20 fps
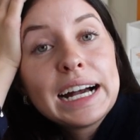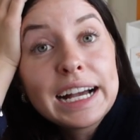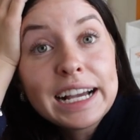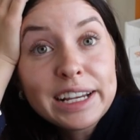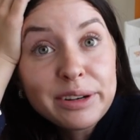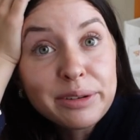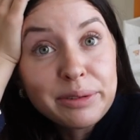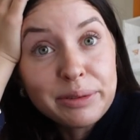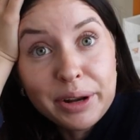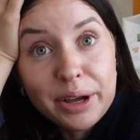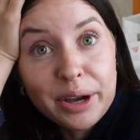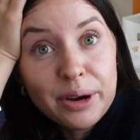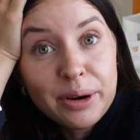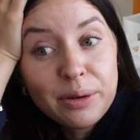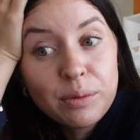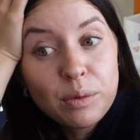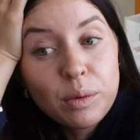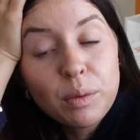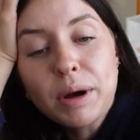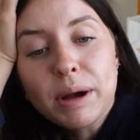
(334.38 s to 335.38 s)
I don't
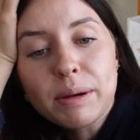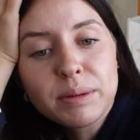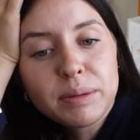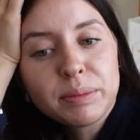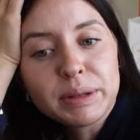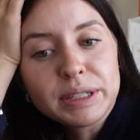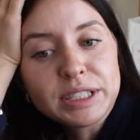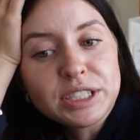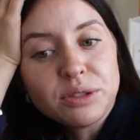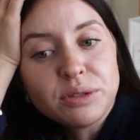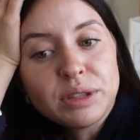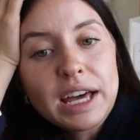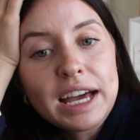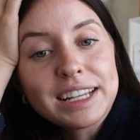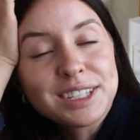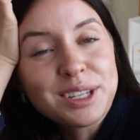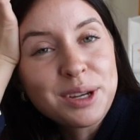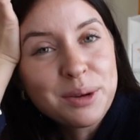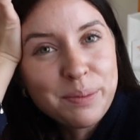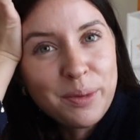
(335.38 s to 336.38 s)
know. We'll probably do
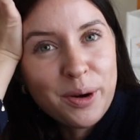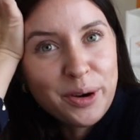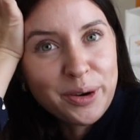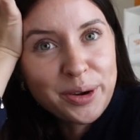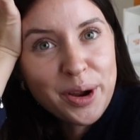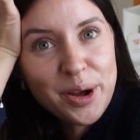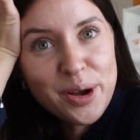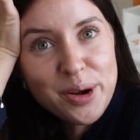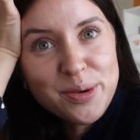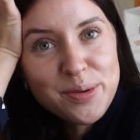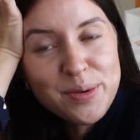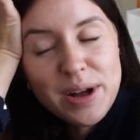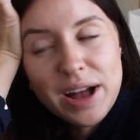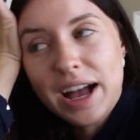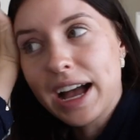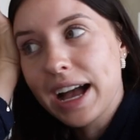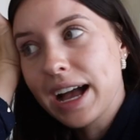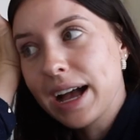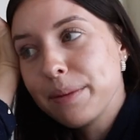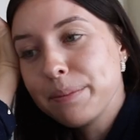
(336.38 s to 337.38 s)
that
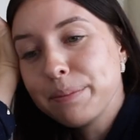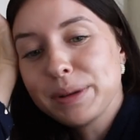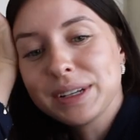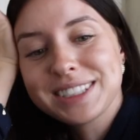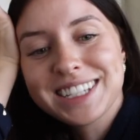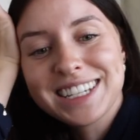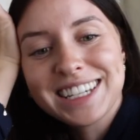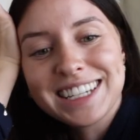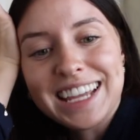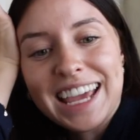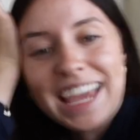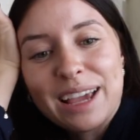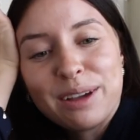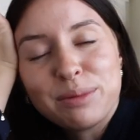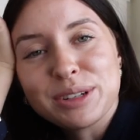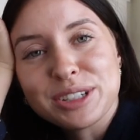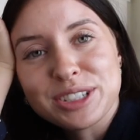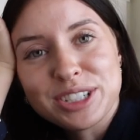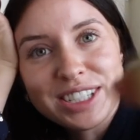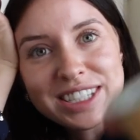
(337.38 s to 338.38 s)
tomorrow, but
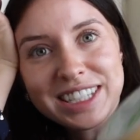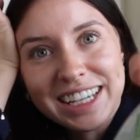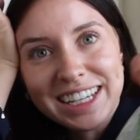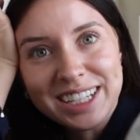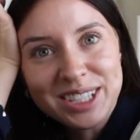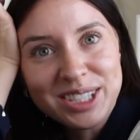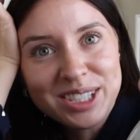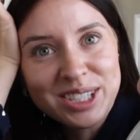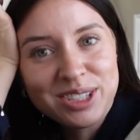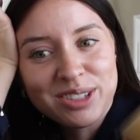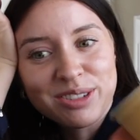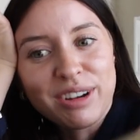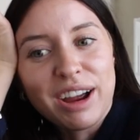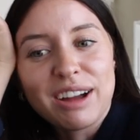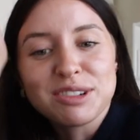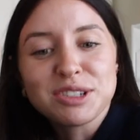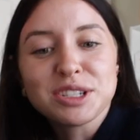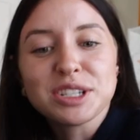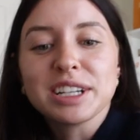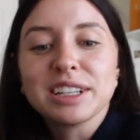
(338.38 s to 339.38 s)
today we're just like
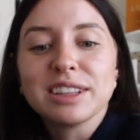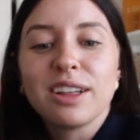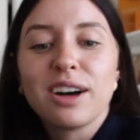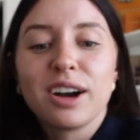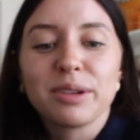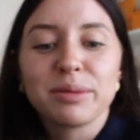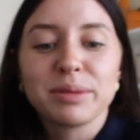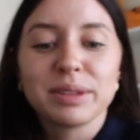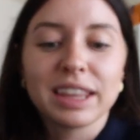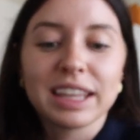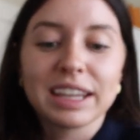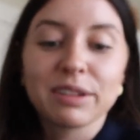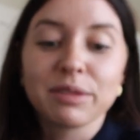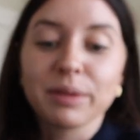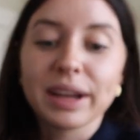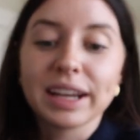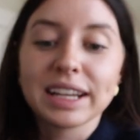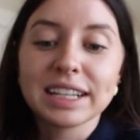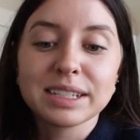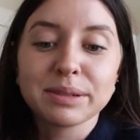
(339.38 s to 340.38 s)
scrounging along with like
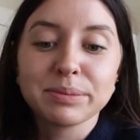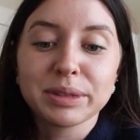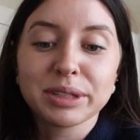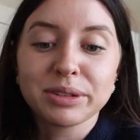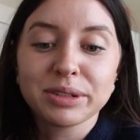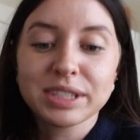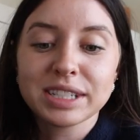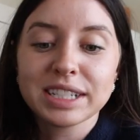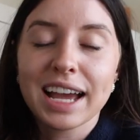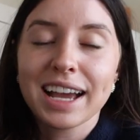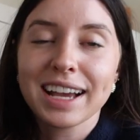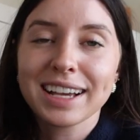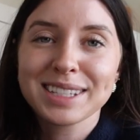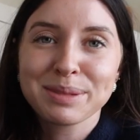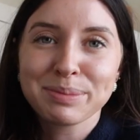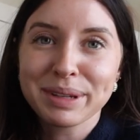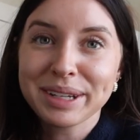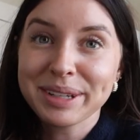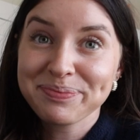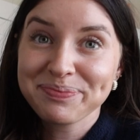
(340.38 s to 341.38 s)
random little
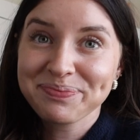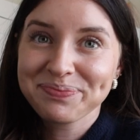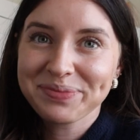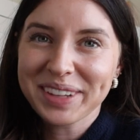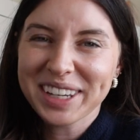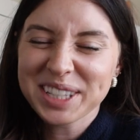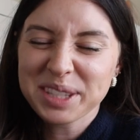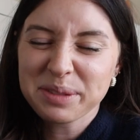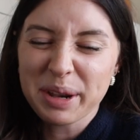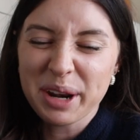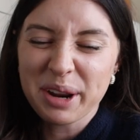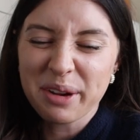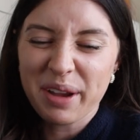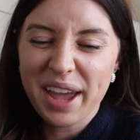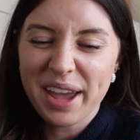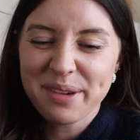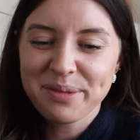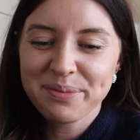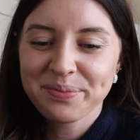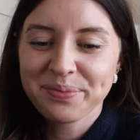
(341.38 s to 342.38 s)
snacks, but it's been
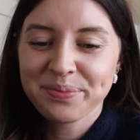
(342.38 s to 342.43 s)
okay.